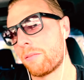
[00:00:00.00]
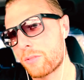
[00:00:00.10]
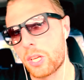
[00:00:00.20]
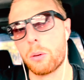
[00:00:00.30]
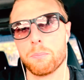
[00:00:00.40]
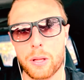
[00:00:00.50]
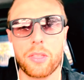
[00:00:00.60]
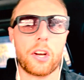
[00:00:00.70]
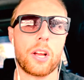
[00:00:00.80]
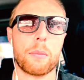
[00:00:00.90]
sell
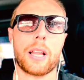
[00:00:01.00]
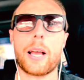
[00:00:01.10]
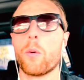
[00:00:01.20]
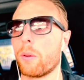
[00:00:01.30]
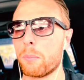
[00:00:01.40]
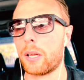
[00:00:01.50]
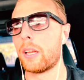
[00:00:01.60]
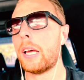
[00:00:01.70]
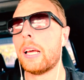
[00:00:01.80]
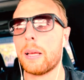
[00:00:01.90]
Ethereum and Litecoin, but
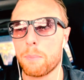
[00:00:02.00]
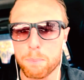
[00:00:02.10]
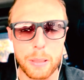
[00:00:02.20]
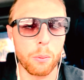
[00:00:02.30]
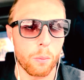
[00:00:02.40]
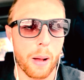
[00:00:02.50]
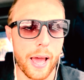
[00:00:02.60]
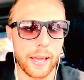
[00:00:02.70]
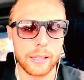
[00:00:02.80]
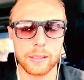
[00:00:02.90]
people are
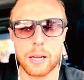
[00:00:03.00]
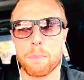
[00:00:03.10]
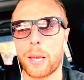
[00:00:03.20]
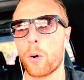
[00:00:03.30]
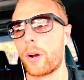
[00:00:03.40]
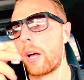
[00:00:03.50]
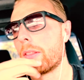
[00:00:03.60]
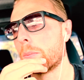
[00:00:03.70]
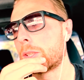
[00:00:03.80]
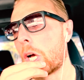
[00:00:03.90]
buying Bitcoin on
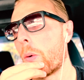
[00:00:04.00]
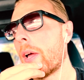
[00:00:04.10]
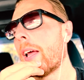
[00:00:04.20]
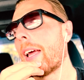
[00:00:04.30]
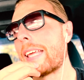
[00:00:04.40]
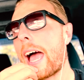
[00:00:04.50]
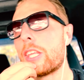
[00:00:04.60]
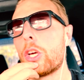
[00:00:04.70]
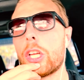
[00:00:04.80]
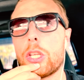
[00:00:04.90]
them. So yeah,
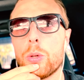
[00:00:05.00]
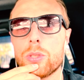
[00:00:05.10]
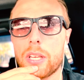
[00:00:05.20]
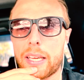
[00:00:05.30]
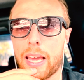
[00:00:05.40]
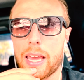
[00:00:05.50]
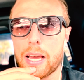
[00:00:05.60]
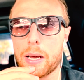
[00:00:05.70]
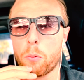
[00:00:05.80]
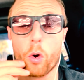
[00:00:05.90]
you could use like
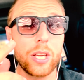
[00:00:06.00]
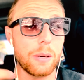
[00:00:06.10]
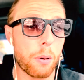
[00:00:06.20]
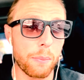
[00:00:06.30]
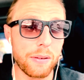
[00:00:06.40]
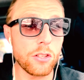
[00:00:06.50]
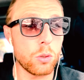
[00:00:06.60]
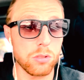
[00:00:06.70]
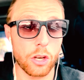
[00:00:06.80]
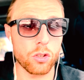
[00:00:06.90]
or you could probably even
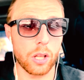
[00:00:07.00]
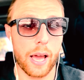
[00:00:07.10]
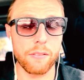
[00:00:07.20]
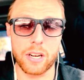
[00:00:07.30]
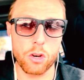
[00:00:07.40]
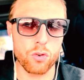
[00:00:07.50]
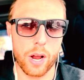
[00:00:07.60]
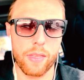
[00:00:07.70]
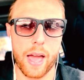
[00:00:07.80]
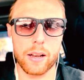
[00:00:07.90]
use Ledger Live. I didn't
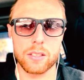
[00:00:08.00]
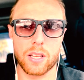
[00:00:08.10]
try that because I